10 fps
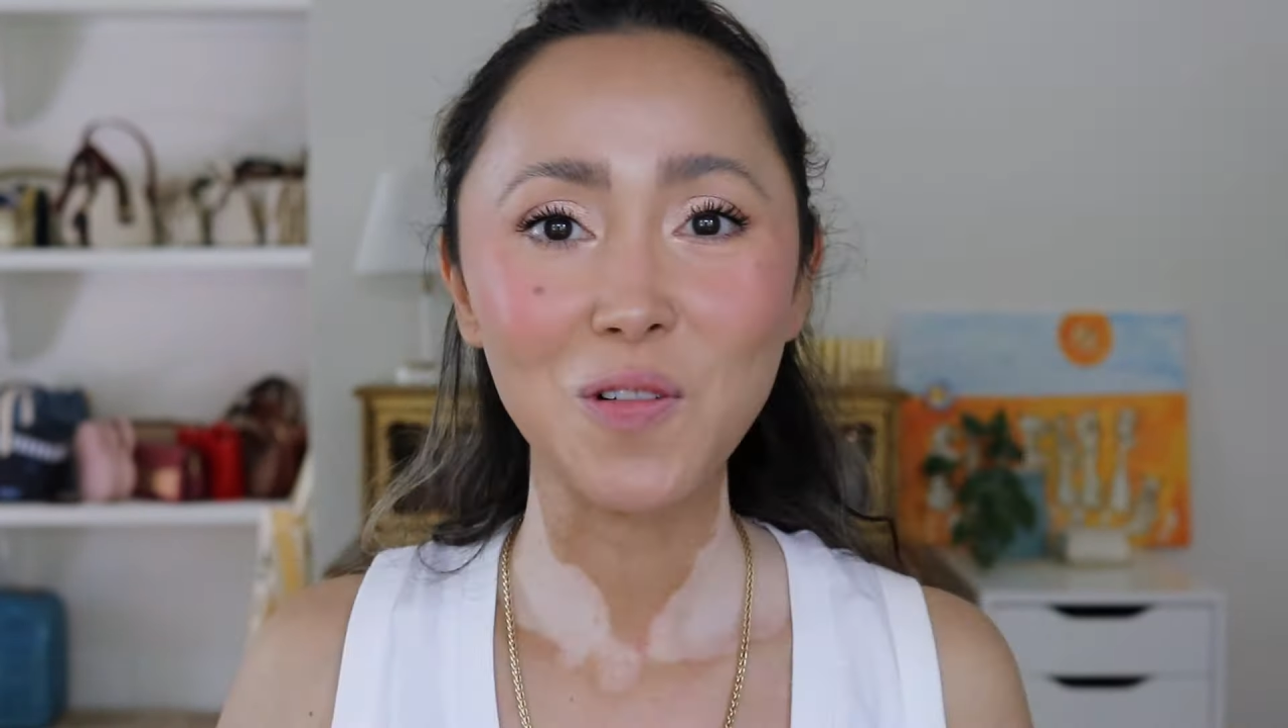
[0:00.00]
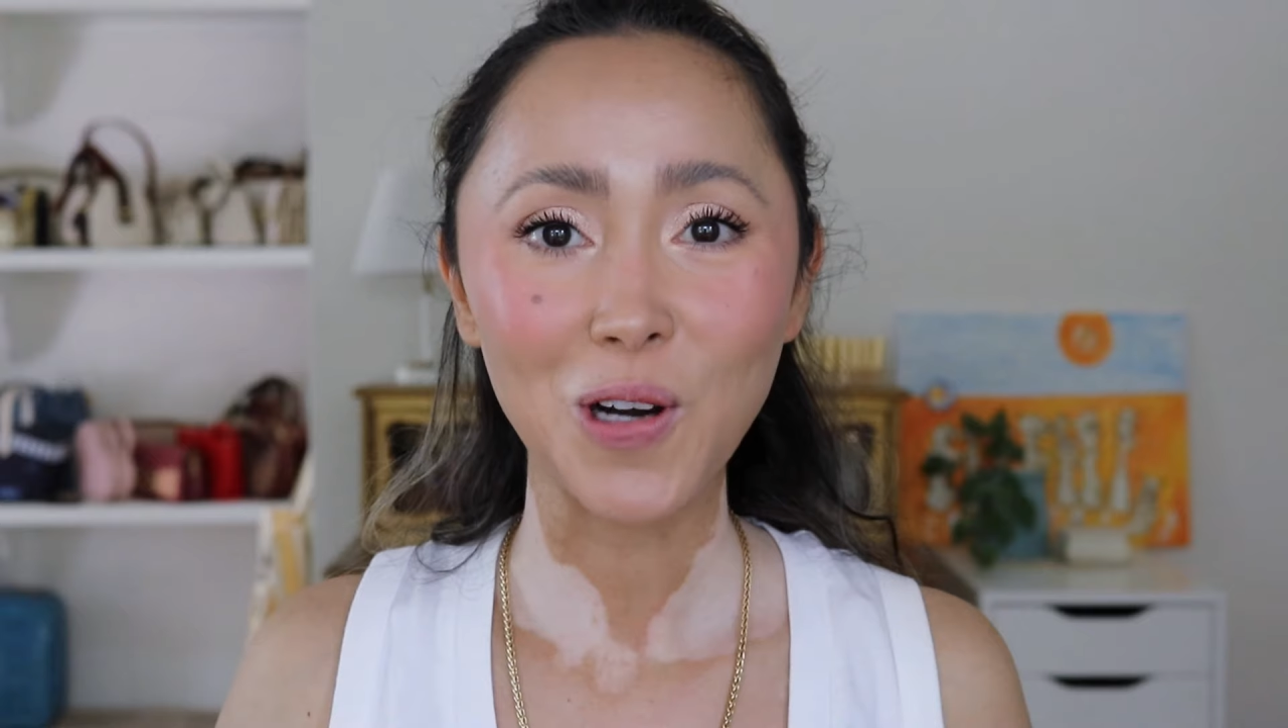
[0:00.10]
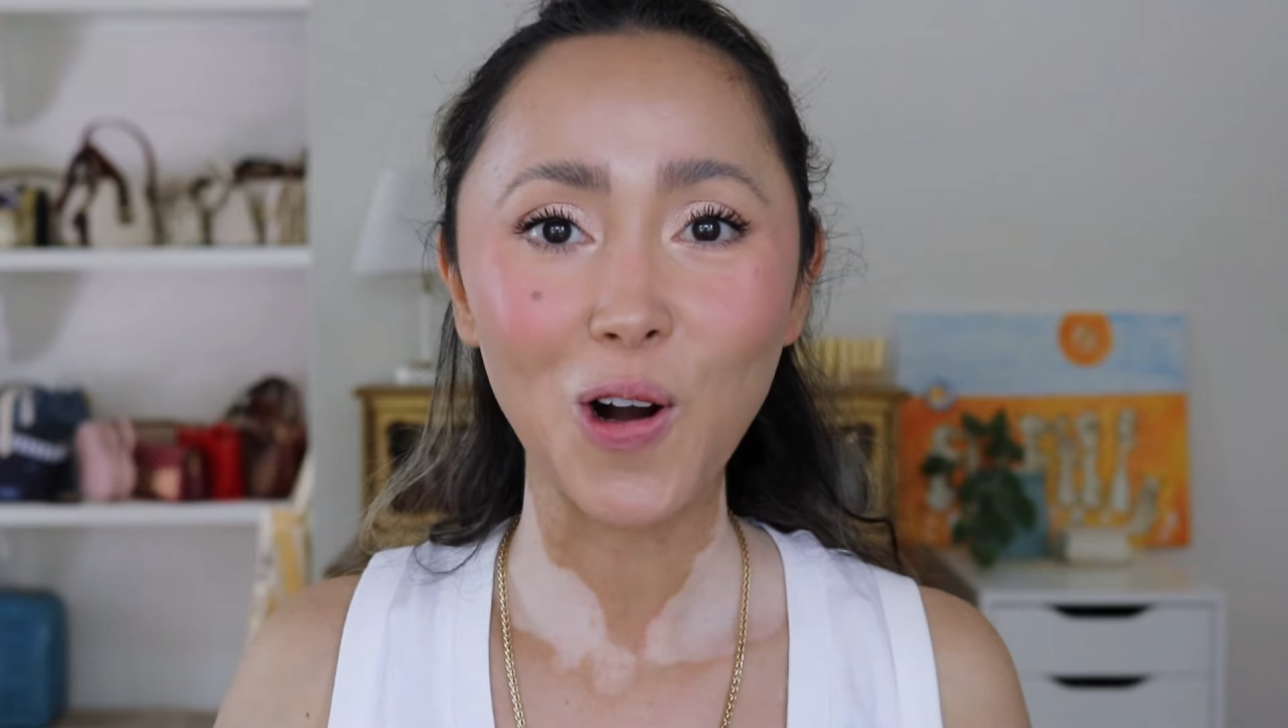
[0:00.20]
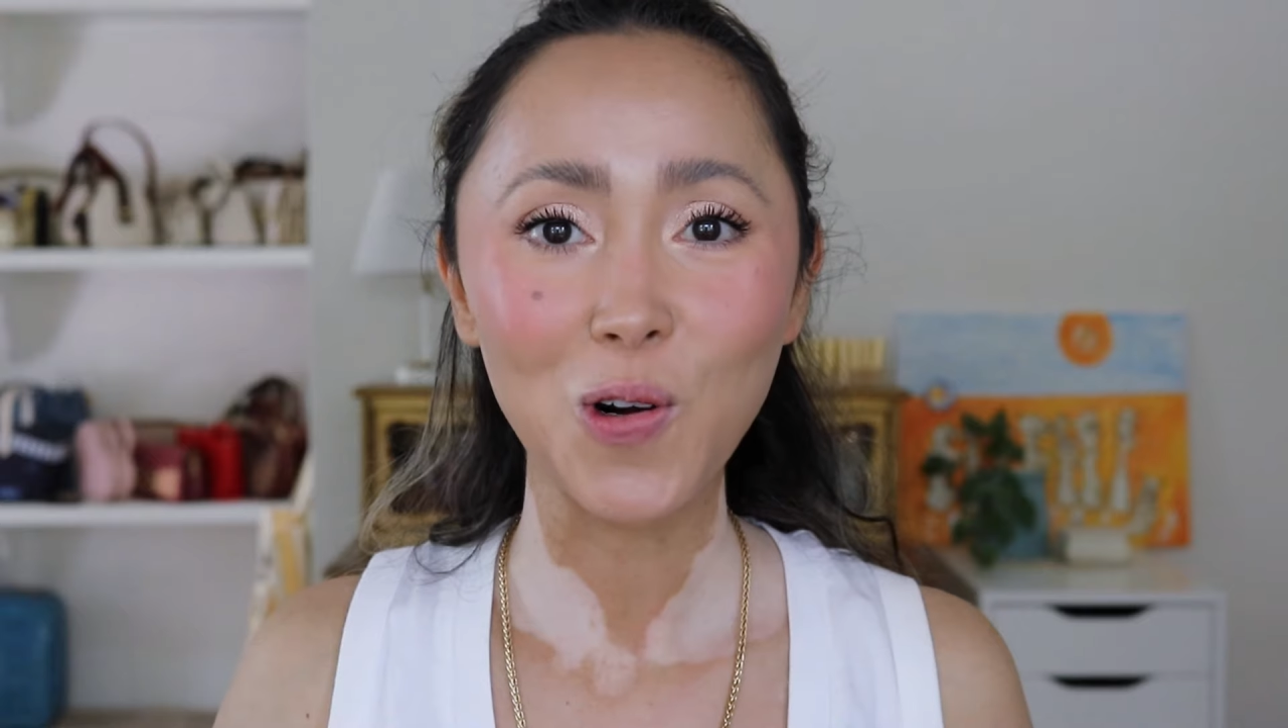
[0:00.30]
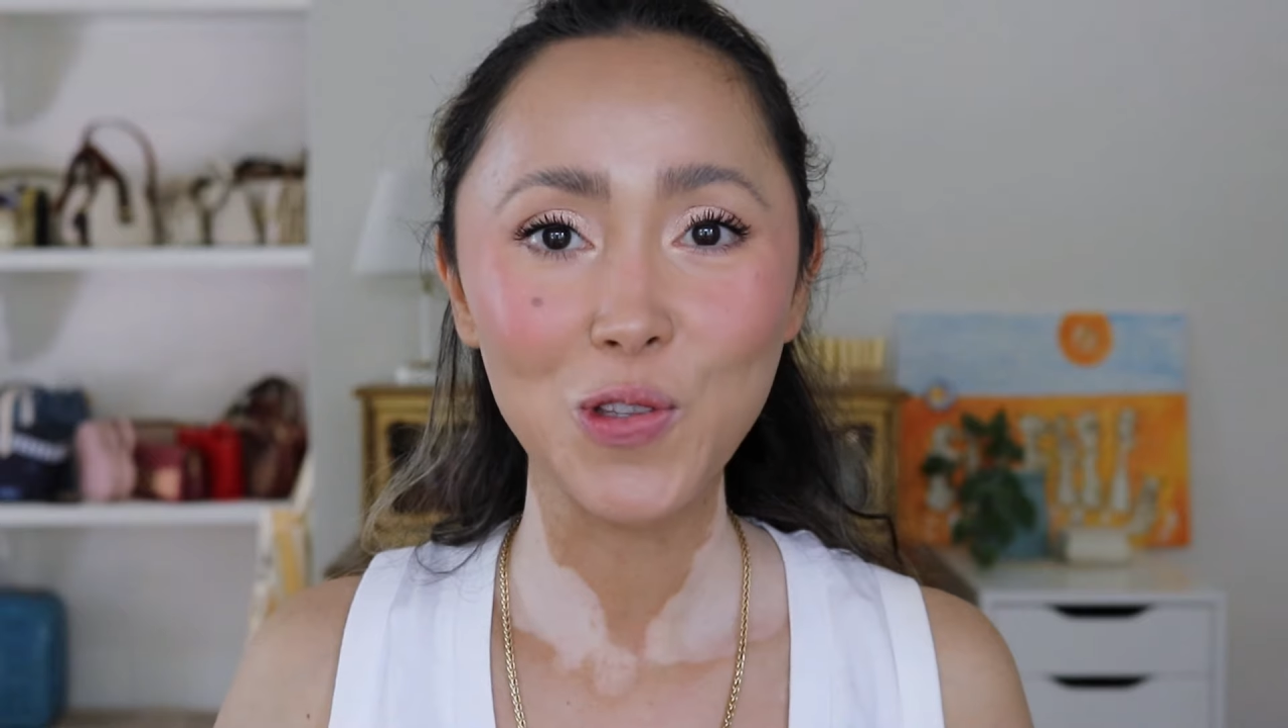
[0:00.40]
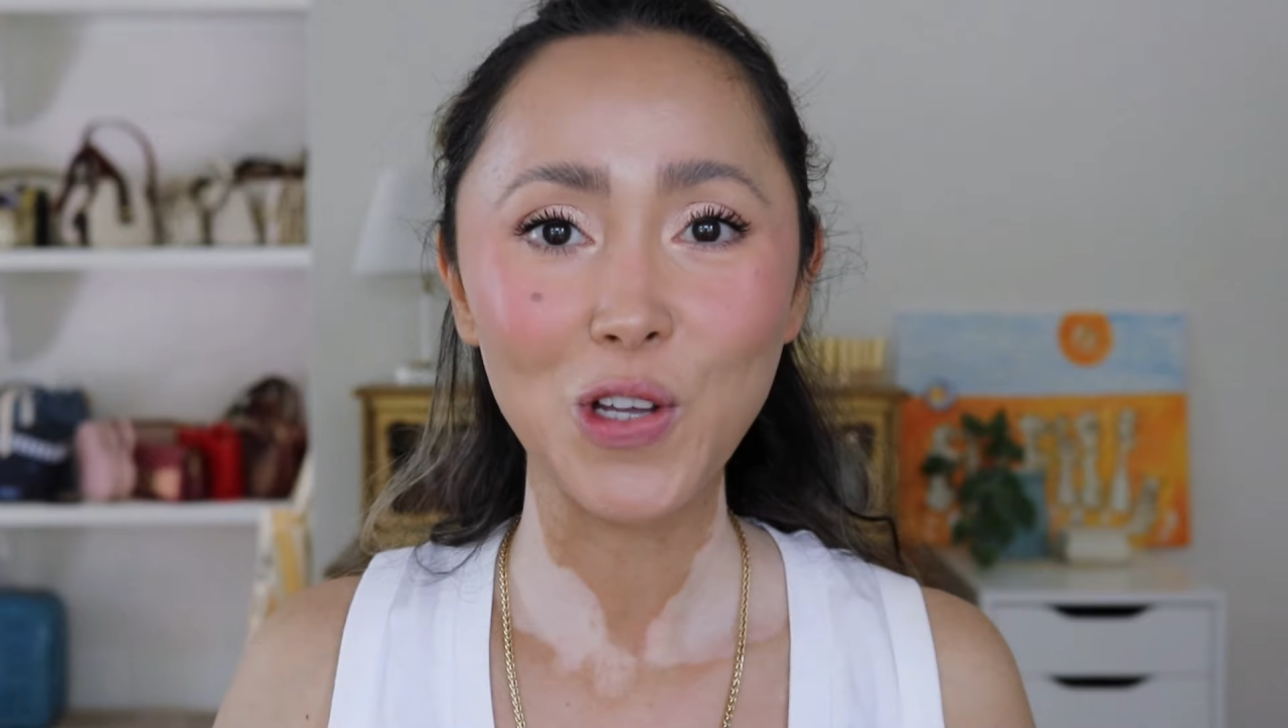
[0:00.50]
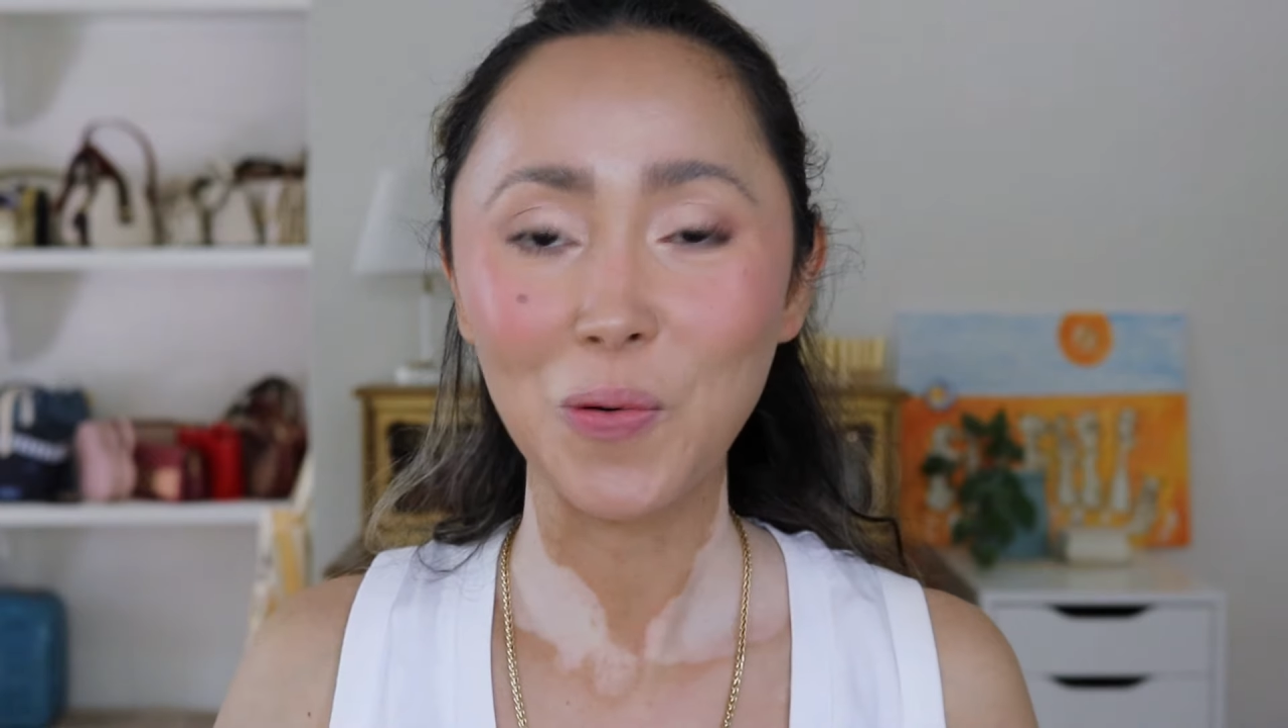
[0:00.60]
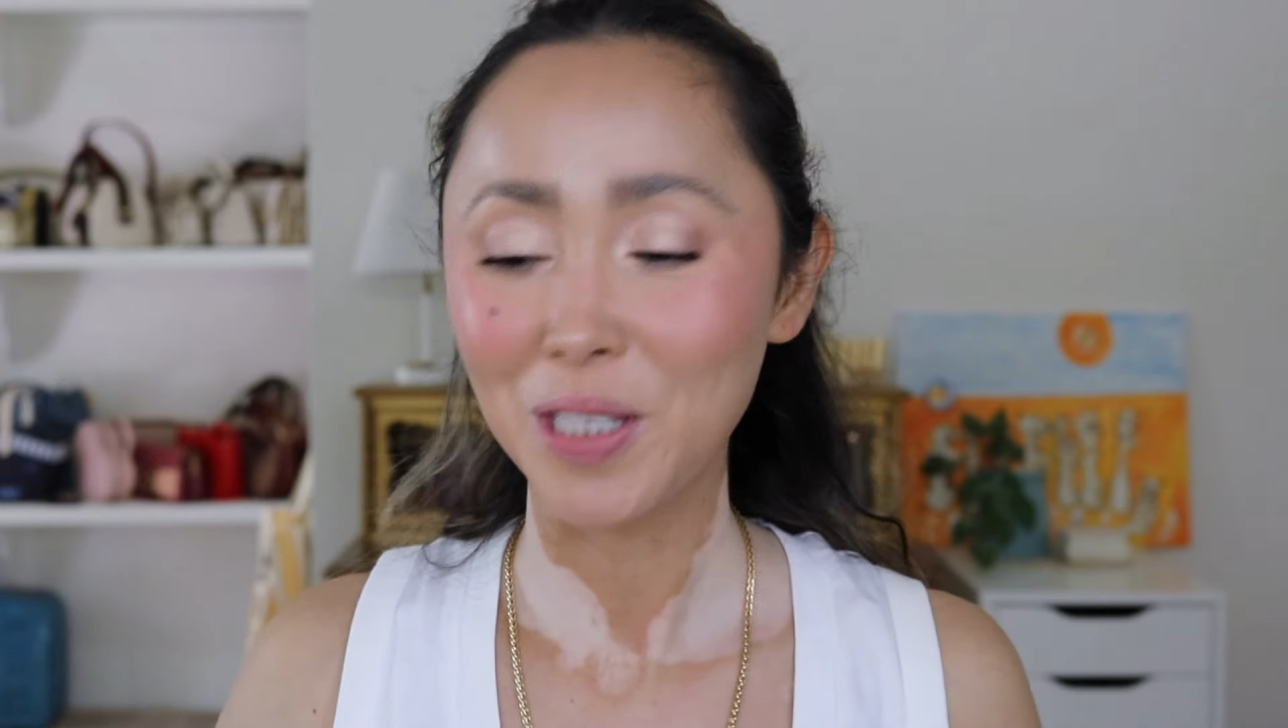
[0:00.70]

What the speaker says: we're all done